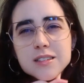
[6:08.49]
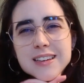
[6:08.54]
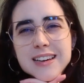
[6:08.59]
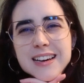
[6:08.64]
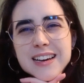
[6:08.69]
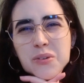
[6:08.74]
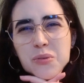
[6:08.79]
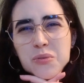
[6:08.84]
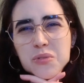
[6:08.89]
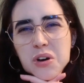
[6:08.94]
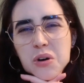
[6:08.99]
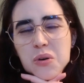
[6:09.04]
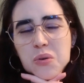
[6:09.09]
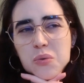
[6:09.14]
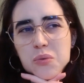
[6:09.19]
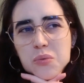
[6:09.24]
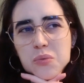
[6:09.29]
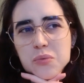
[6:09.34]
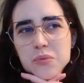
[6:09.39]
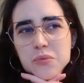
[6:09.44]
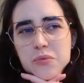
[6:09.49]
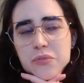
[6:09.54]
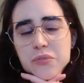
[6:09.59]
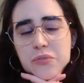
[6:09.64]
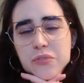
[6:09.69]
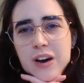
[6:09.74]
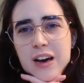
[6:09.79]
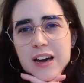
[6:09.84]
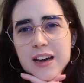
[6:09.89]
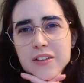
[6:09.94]
I don't know,
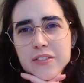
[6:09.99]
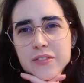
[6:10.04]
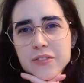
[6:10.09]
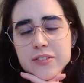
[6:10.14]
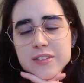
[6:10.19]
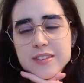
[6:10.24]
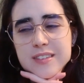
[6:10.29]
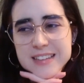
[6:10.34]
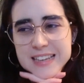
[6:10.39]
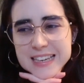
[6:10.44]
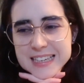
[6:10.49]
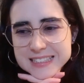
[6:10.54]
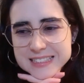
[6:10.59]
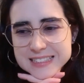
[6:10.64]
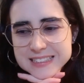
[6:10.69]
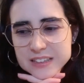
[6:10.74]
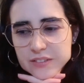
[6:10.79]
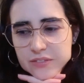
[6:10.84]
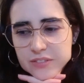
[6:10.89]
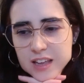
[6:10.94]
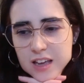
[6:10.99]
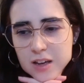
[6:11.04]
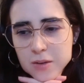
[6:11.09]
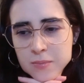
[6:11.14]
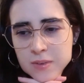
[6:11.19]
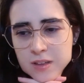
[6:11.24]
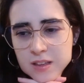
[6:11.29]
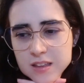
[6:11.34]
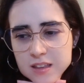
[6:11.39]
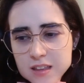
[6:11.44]
5 6 of
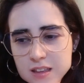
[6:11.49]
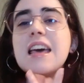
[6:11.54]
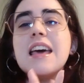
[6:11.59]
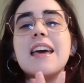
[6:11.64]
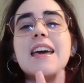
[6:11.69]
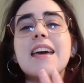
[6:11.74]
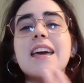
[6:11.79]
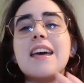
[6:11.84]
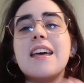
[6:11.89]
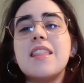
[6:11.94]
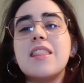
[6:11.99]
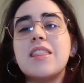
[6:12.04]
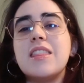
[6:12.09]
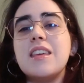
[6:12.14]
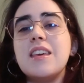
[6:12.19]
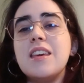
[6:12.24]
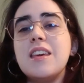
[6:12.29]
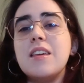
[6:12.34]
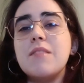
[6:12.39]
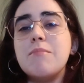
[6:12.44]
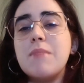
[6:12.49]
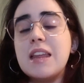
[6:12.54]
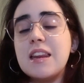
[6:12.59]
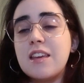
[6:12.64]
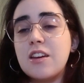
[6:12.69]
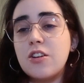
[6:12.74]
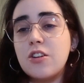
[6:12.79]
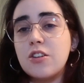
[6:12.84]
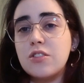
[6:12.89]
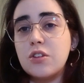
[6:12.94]
them and the main
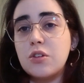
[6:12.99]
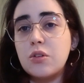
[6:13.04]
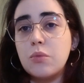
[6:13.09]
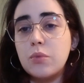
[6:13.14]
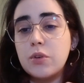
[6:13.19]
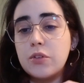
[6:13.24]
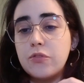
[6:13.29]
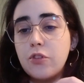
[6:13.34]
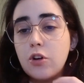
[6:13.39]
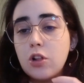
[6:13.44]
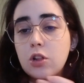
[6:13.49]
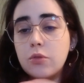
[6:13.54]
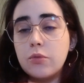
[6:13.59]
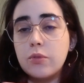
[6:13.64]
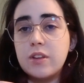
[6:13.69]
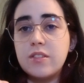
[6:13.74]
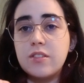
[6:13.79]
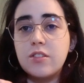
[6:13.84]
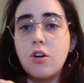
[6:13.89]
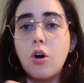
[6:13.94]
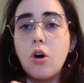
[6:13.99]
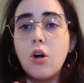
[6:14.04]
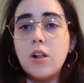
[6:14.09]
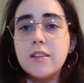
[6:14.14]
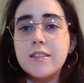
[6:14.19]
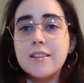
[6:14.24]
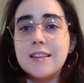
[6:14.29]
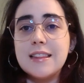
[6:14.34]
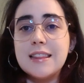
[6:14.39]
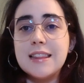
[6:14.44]
character we follow is
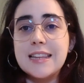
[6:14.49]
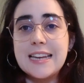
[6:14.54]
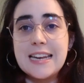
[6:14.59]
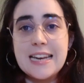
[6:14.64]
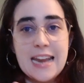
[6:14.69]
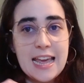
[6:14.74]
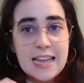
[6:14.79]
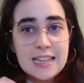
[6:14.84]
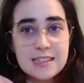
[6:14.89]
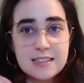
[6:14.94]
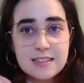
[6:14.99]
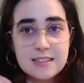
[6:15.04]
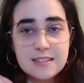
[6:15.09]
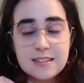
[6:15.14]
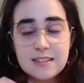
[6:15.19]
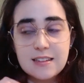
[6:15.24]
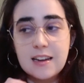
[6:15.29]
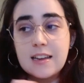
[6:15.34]
called Lynnette.